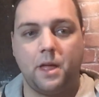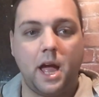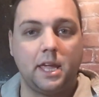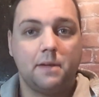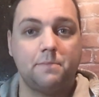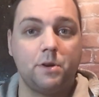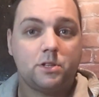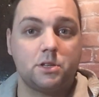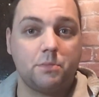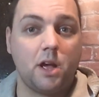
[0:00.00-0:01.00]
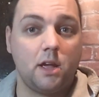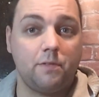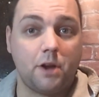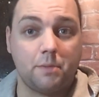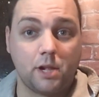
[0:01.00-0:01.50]
I get most of my
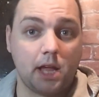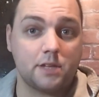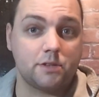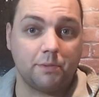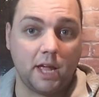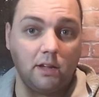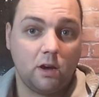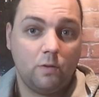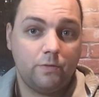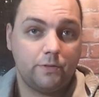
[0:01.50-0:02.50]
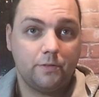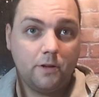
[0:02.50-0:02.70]
fiberglass from Kent Cove.